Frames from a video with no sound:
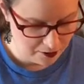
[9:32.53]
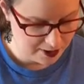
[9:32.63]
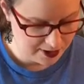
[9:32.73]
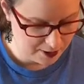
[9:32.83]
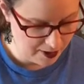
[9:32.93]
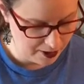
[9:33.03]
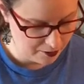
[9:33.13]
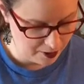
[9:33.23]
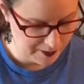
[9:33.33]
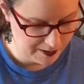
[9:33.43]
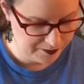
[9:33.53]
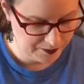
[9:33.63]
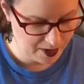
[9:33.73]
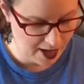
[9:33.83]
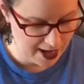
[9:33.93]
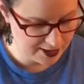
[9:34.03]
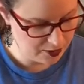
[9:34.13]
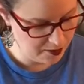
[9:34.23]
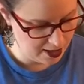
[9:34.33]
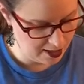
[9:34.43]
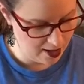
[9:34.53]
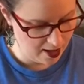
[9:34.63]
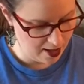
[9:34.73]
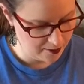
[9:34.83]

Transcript: who is the Spider Woman, asked me